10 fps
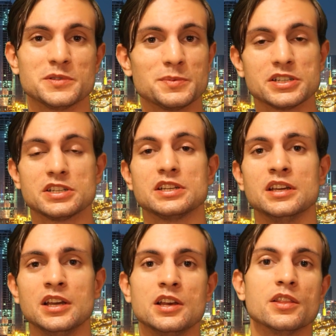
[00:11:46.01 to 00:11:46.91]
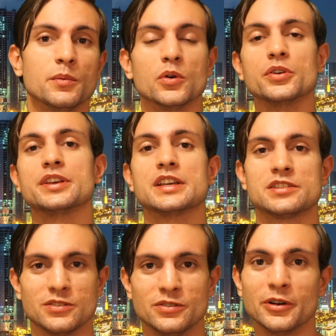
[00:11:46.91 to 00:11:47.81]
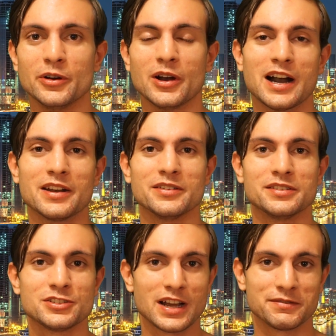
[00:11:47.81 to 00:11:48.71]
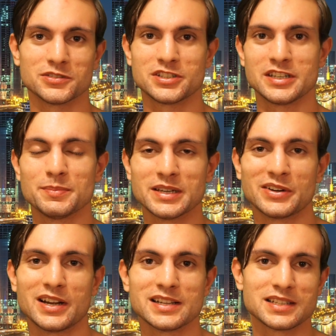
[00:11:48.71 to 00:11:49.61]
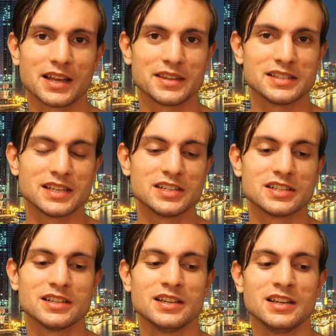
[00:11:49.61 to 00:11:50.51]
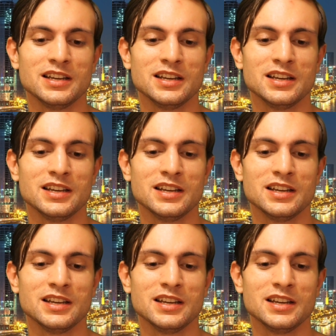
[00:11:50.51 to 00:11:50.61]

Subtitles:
especially the more you get to know how to travel cheaply around Southeast Asia.